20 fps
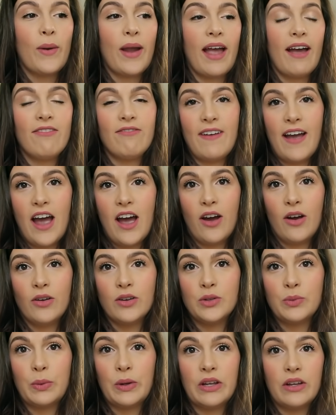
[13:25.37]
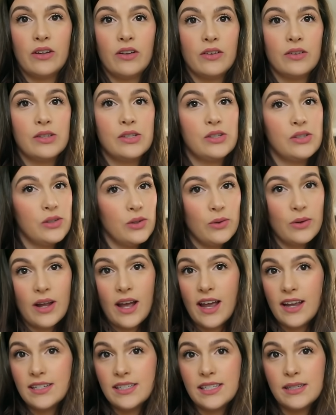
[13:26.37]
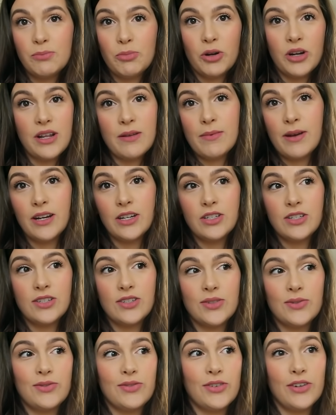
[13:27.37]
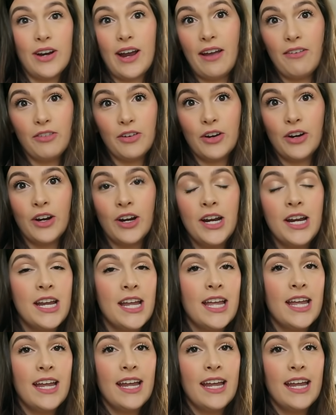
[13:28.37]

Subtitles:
We have found will suit us pretty much forever.